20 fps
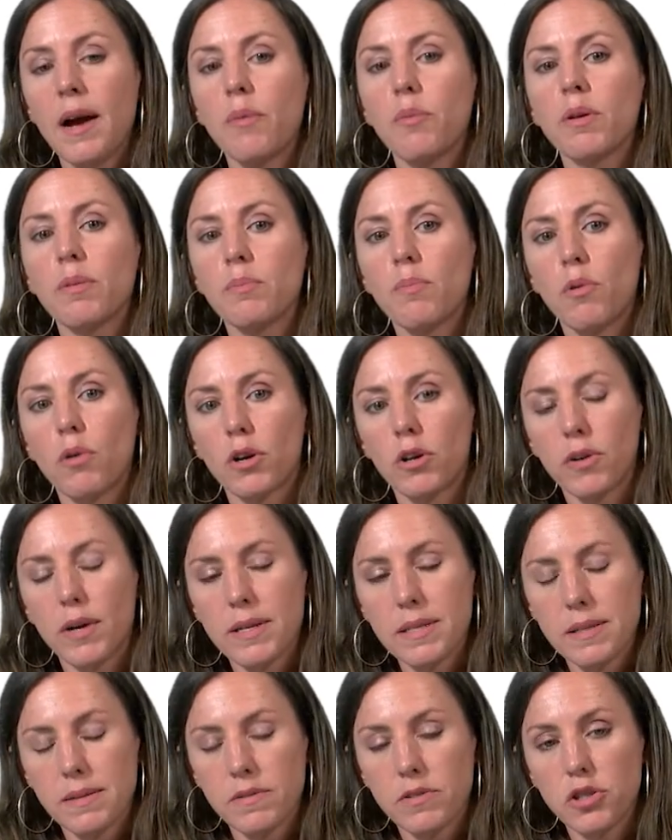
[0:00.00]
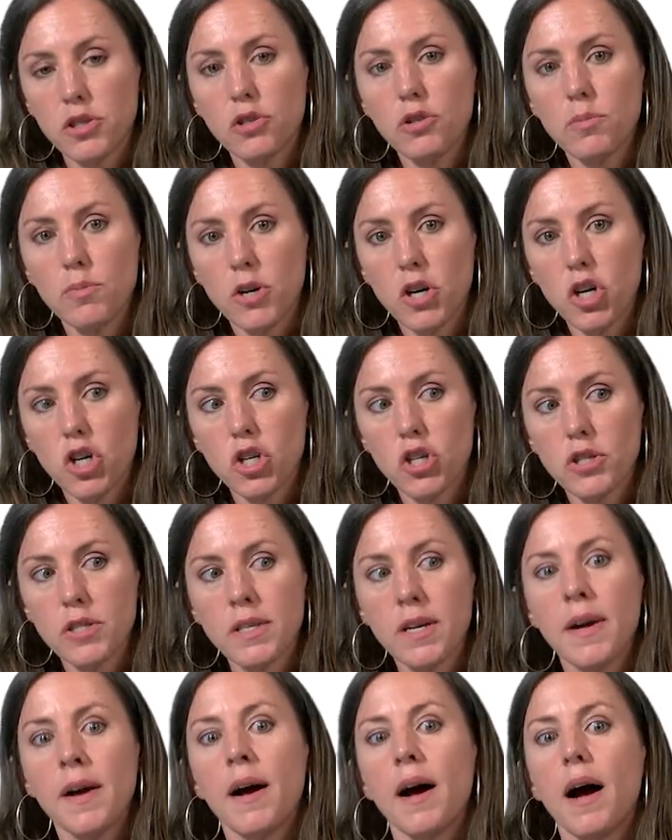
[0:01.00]
with more aggressive tumors,
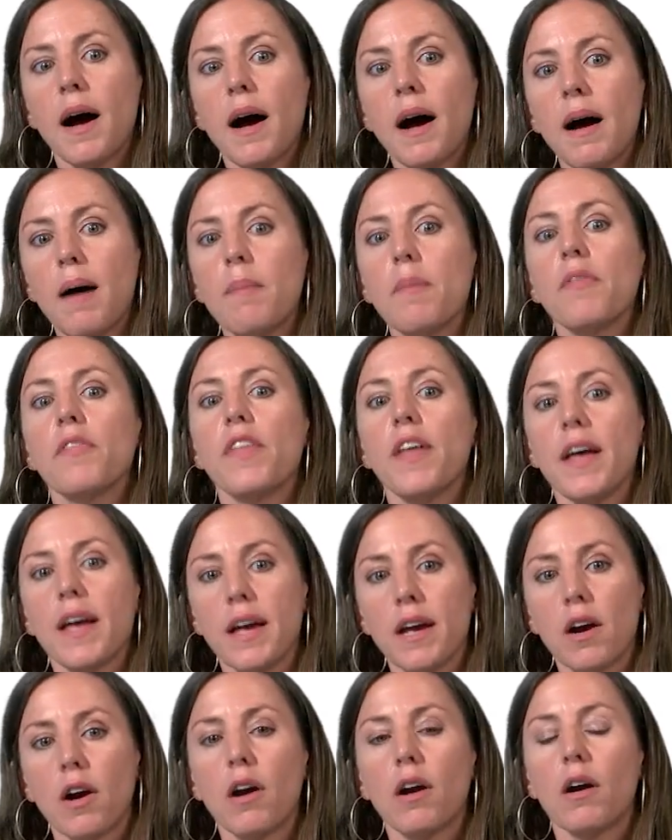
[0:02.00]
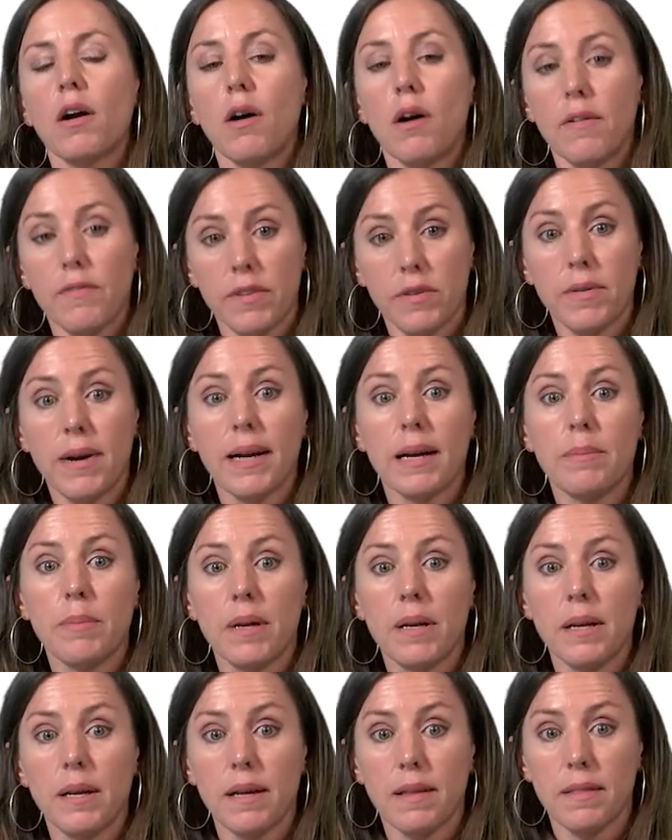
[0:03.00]
they are often
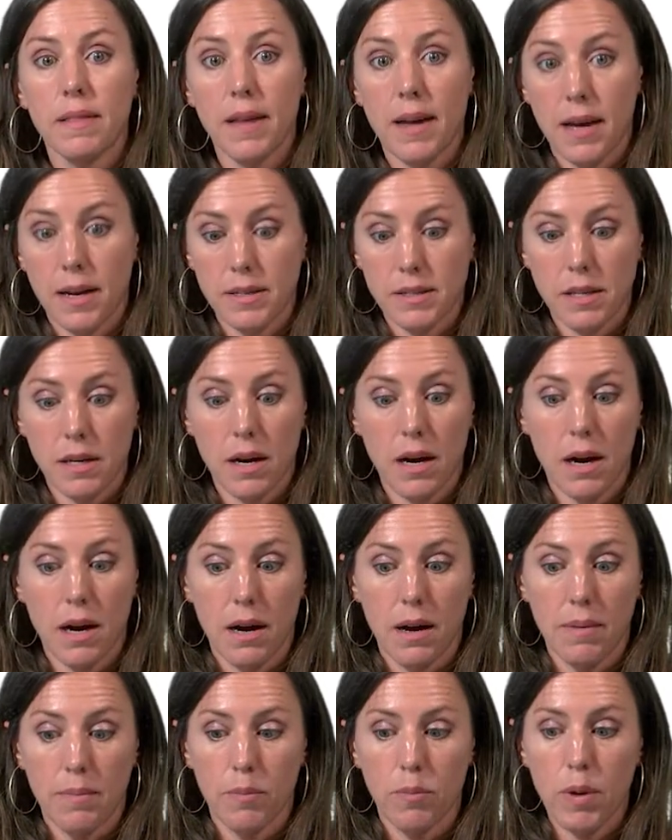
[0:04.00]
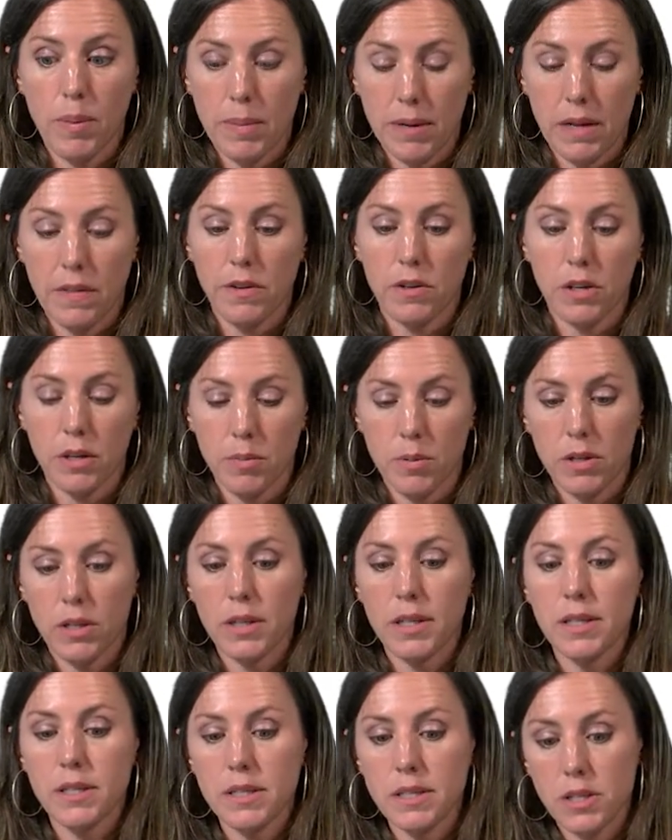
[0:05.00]
recommending that women in their
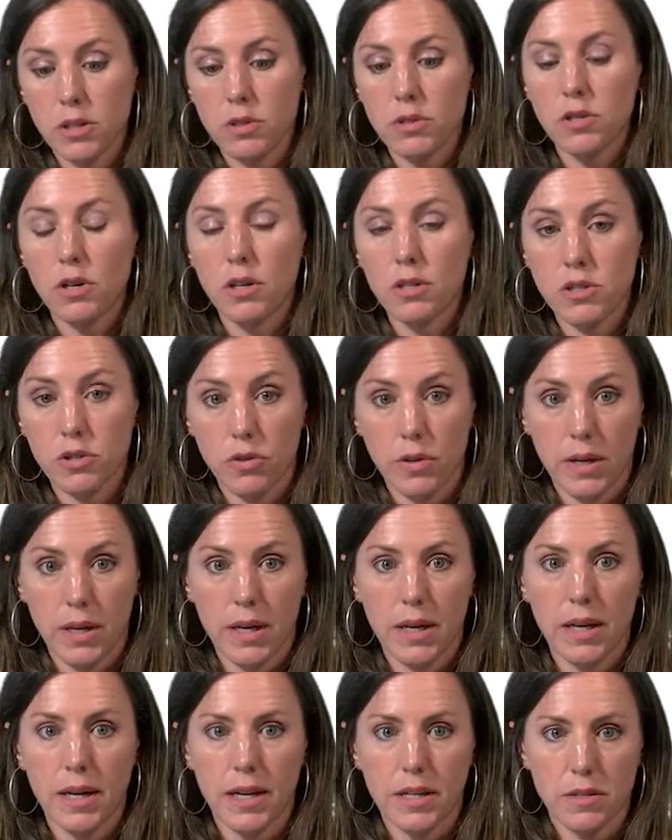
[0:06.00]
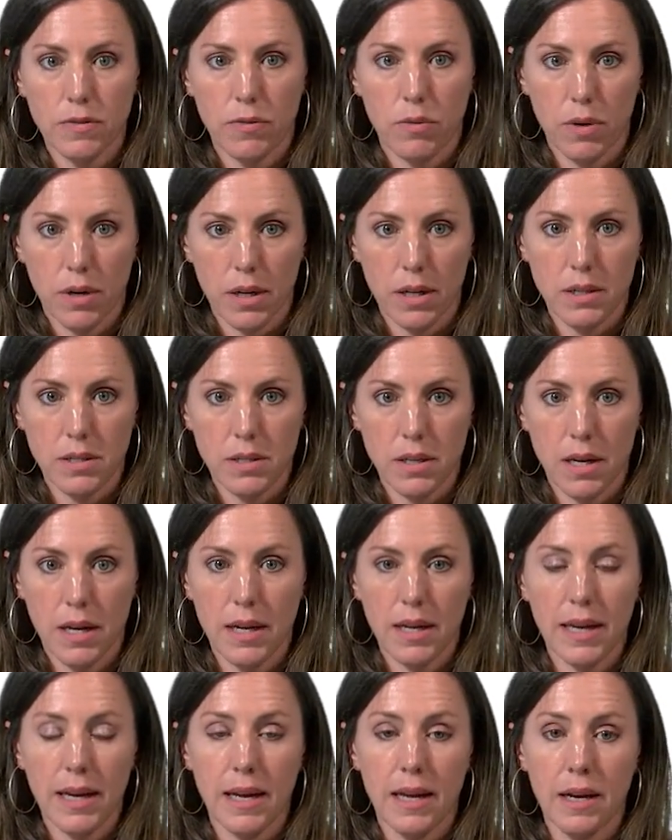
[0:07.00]
communities still start screening at age 40. And
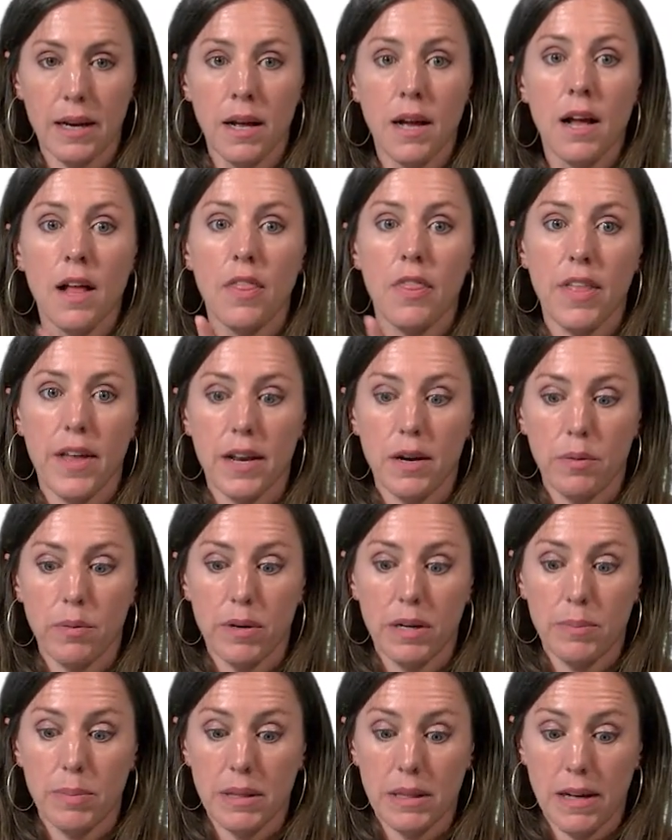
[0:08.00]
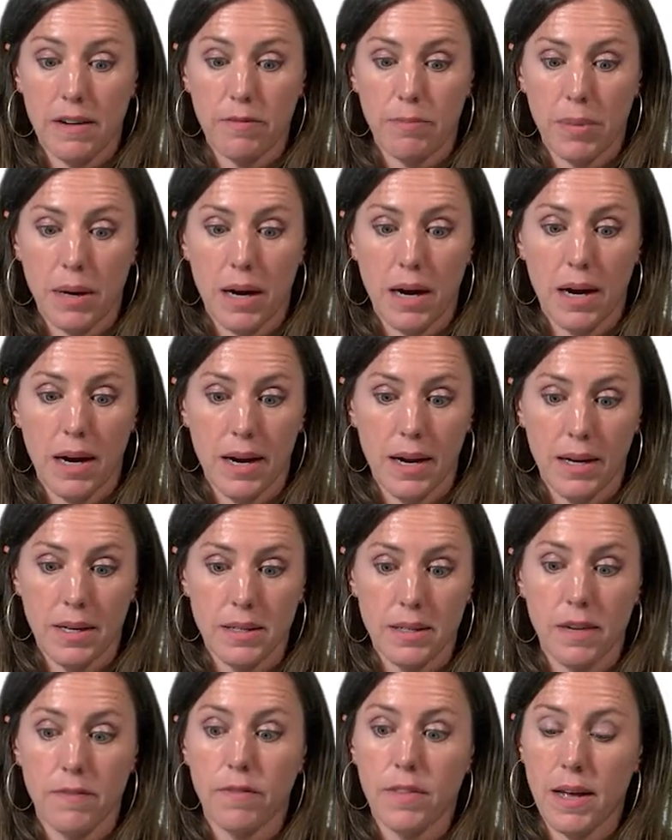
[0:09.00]
again, they don't want to be left
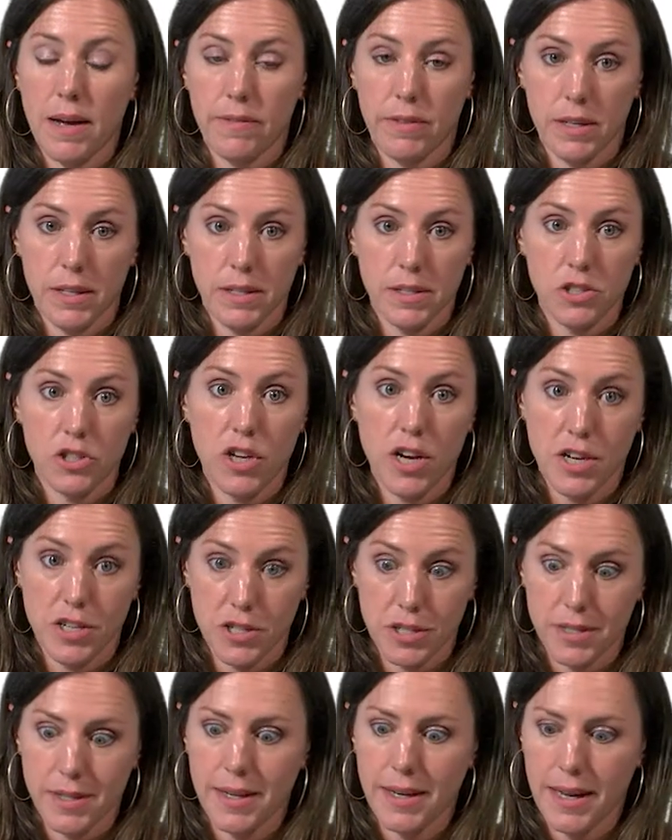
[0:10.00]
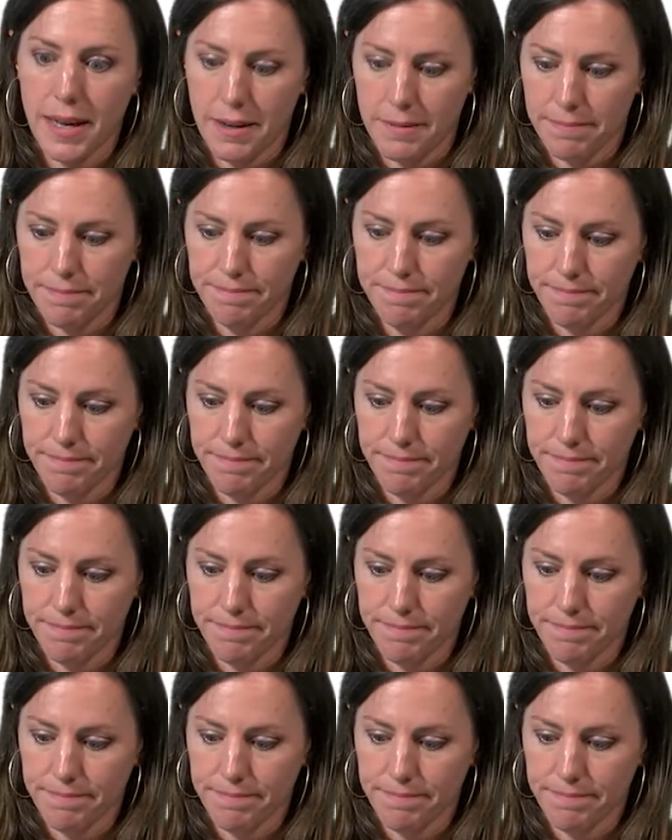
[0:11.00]
behind if the evidence changes again.